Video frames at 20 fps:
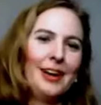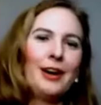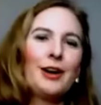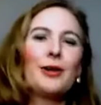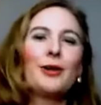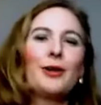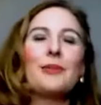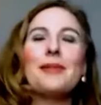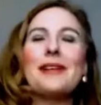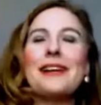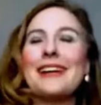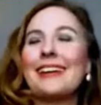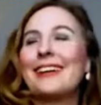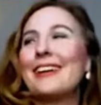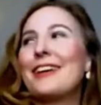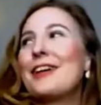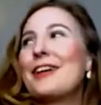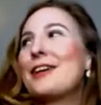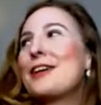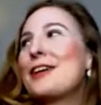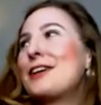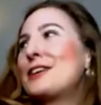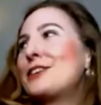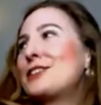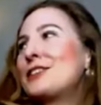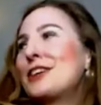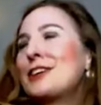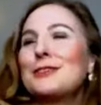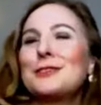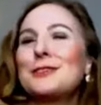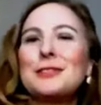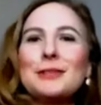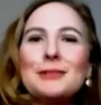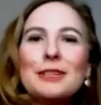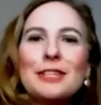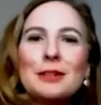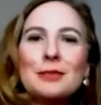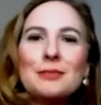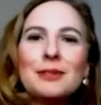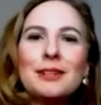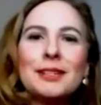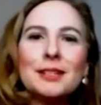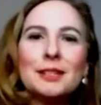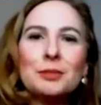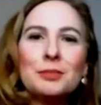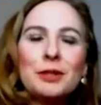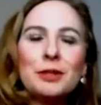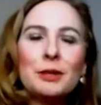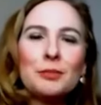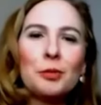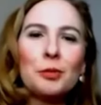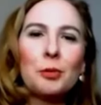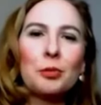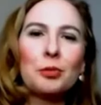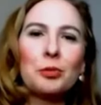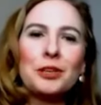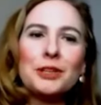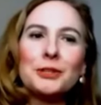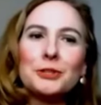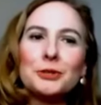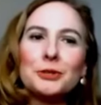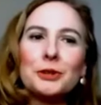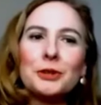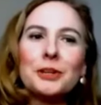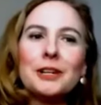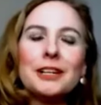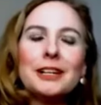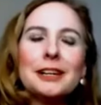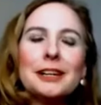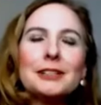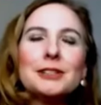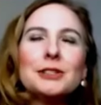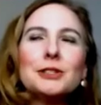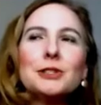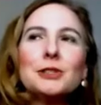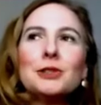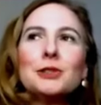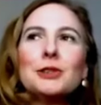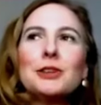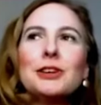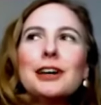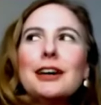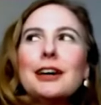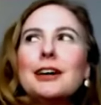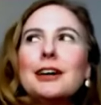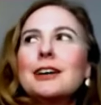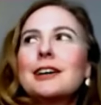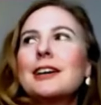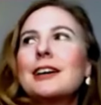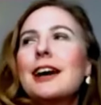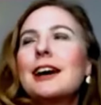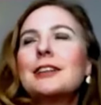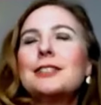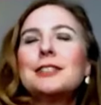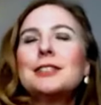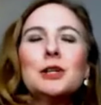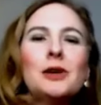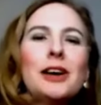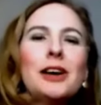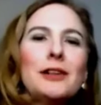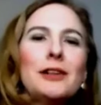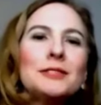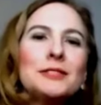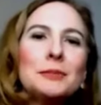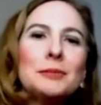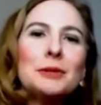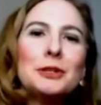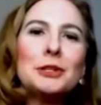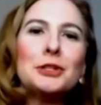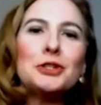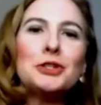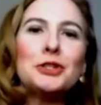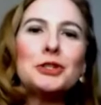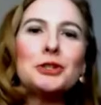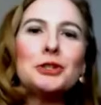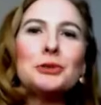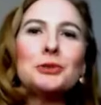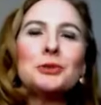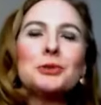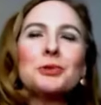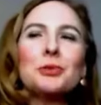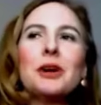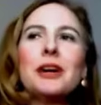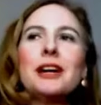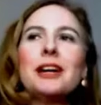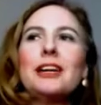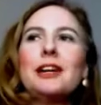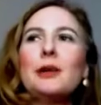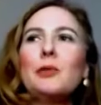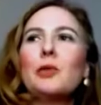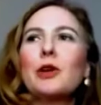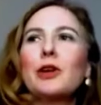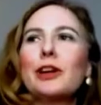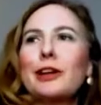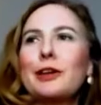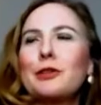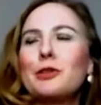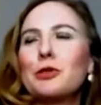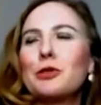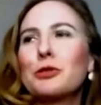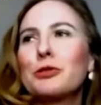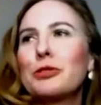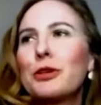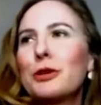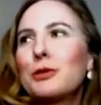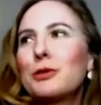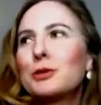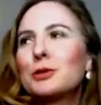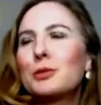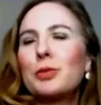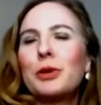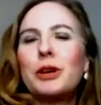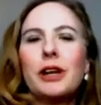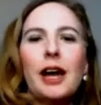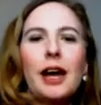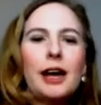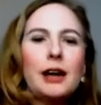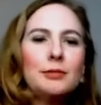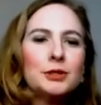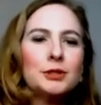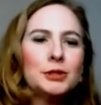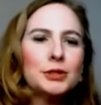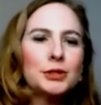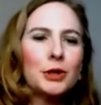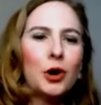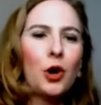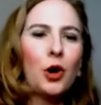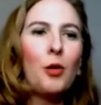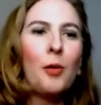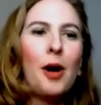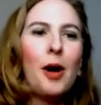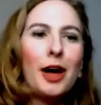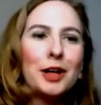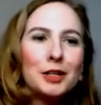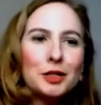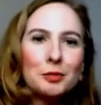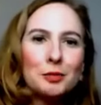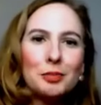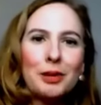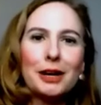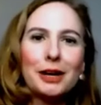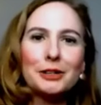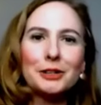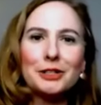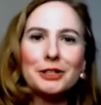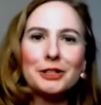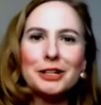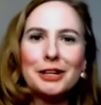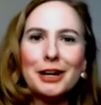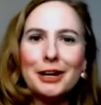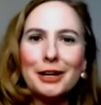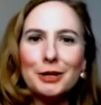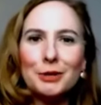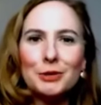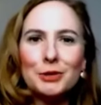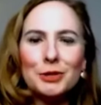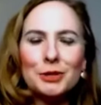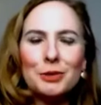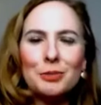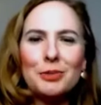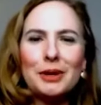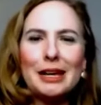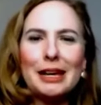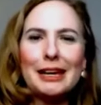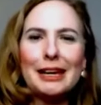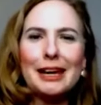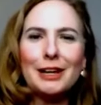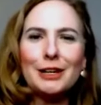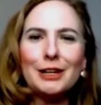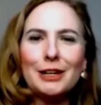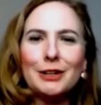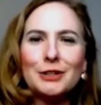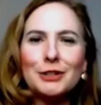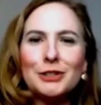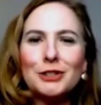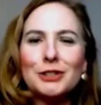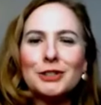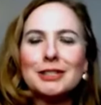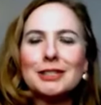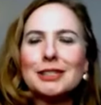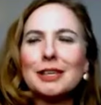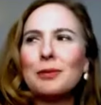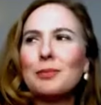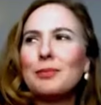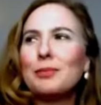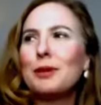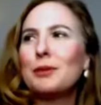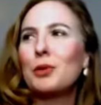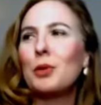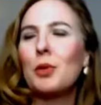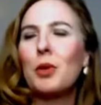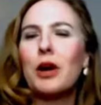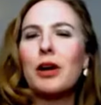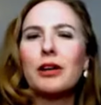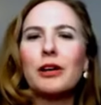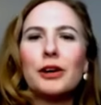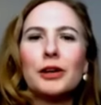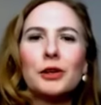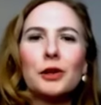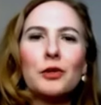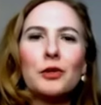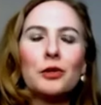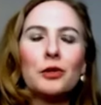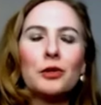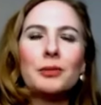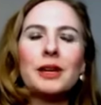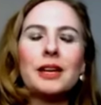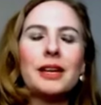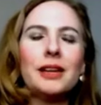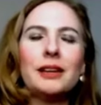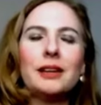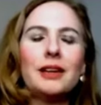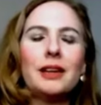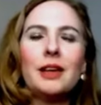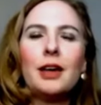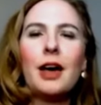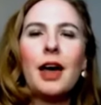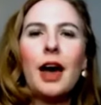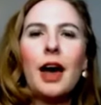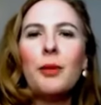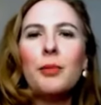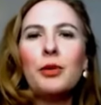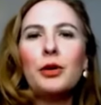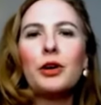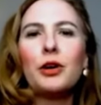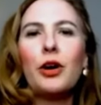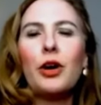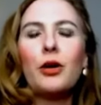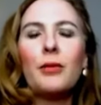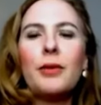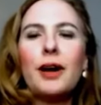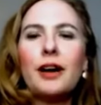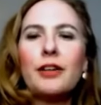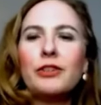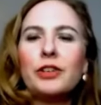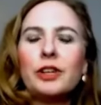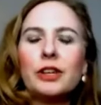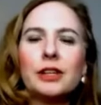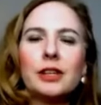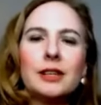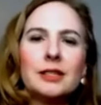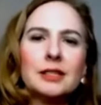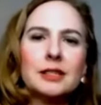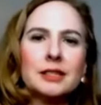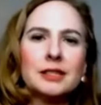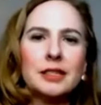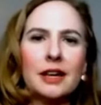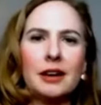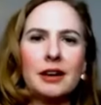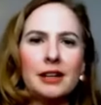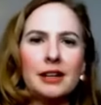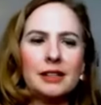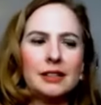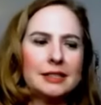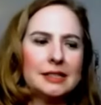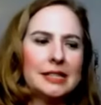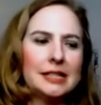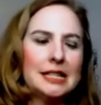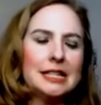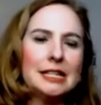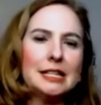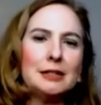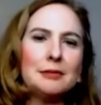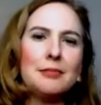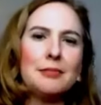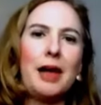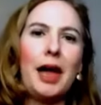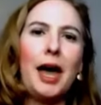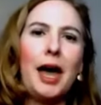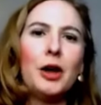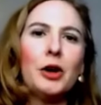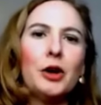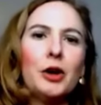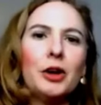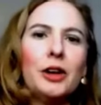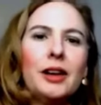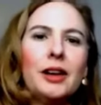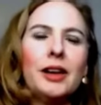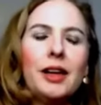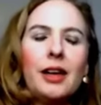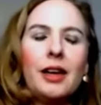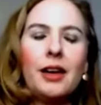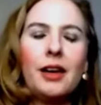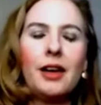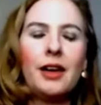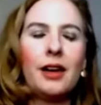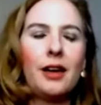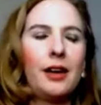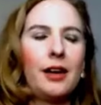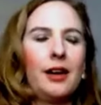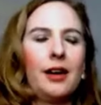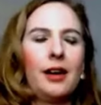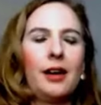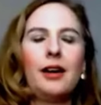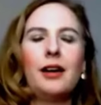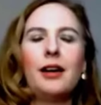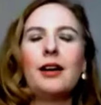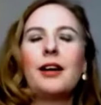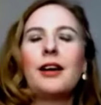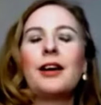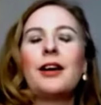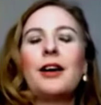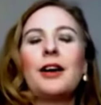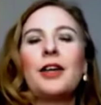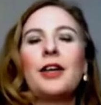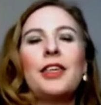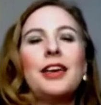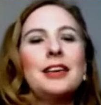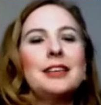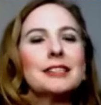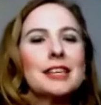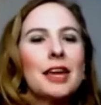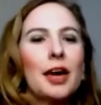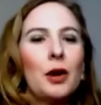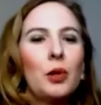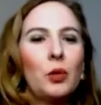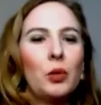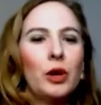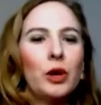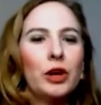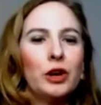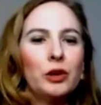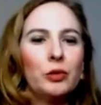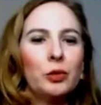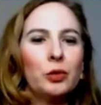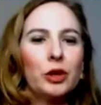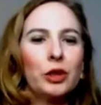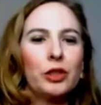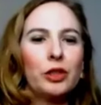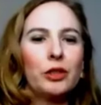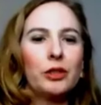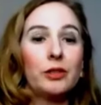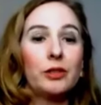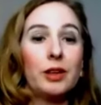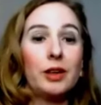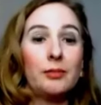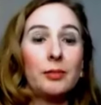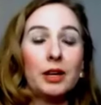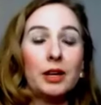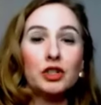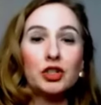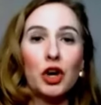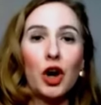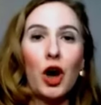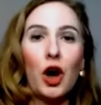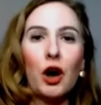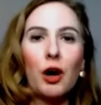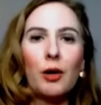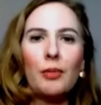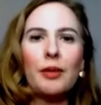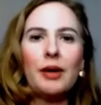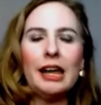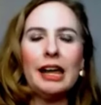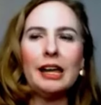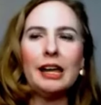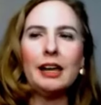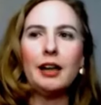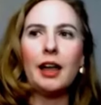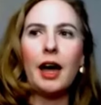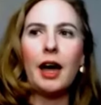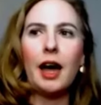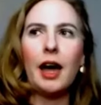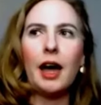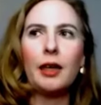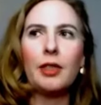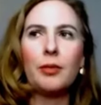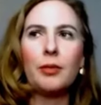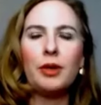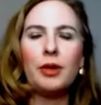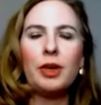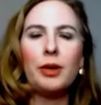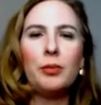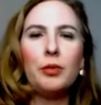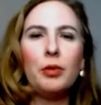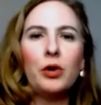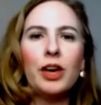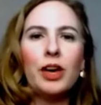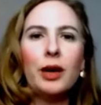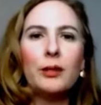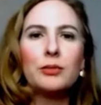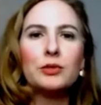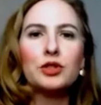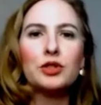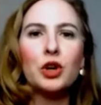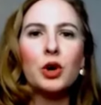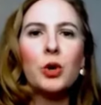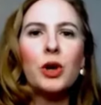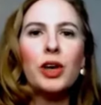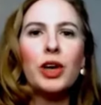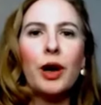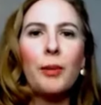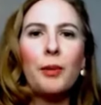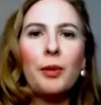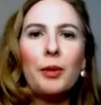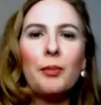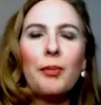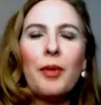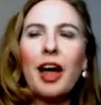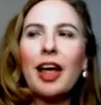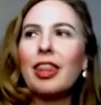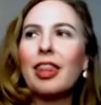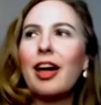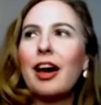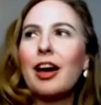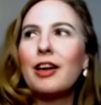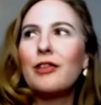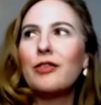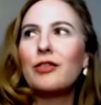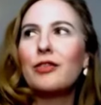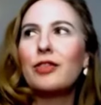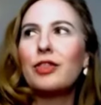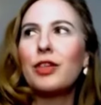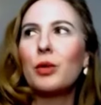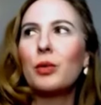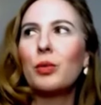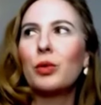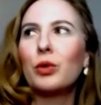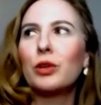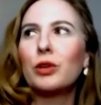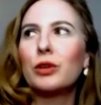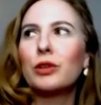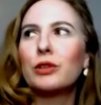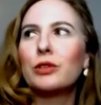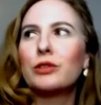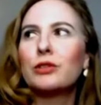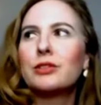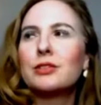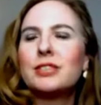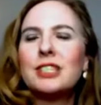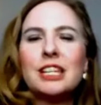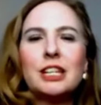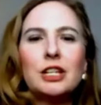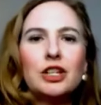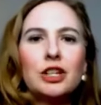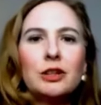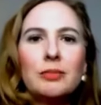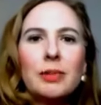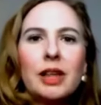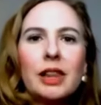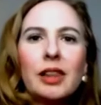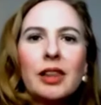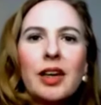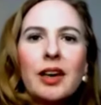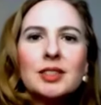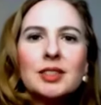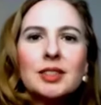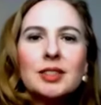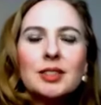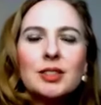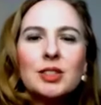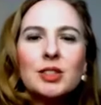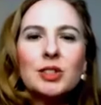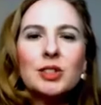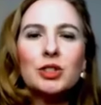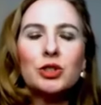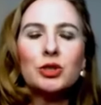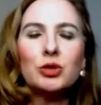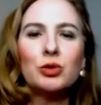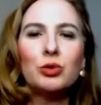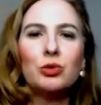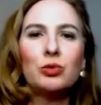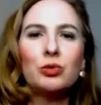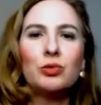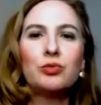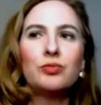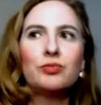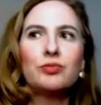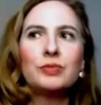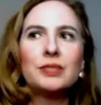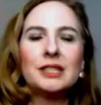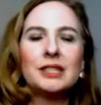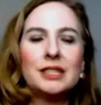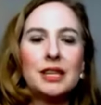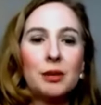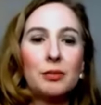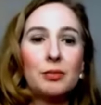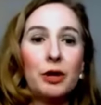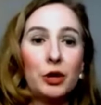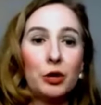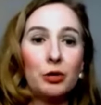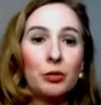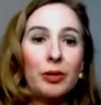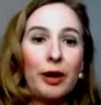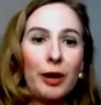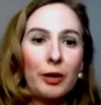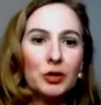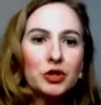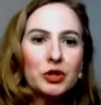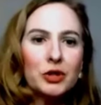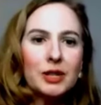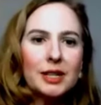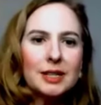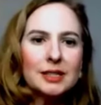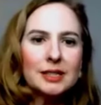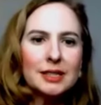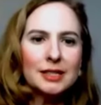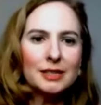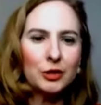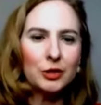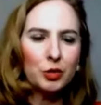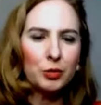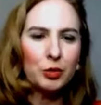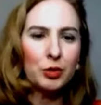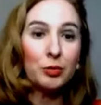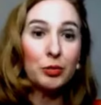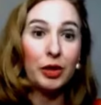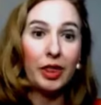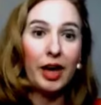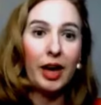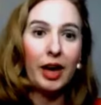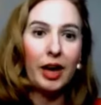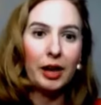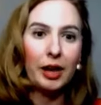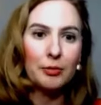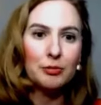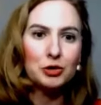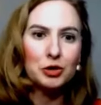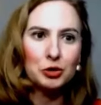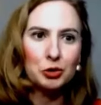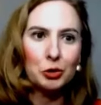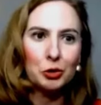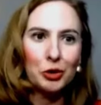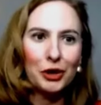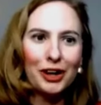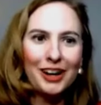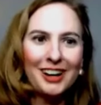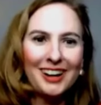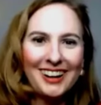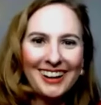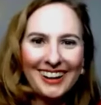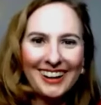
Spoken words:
Oh my gosh. I used to be the biggest people pleaser and I still have some issues, right? I'm working through those, but I'm so much better than I used to be. I used to just let people walk all over me and I put all my feelings aside because they didn't matter. And things got weird with my job and people kept showing up in my life that were teaching me lessons to set better boundaries. You remember that, I'm sure.